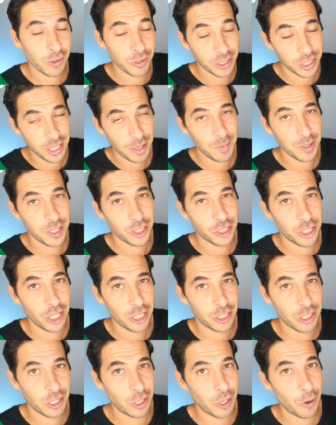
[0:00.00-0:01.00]
or stimulus
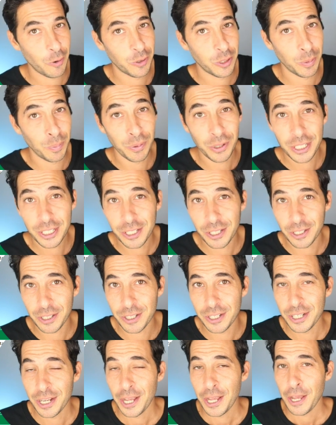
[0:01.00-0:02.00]
checks to go to
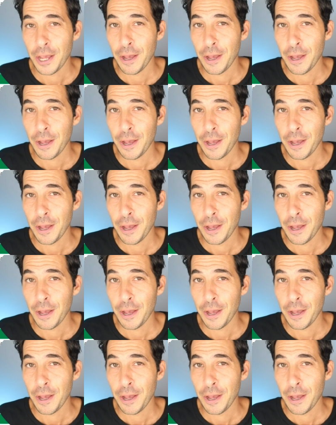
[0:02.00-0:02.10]
prisoners.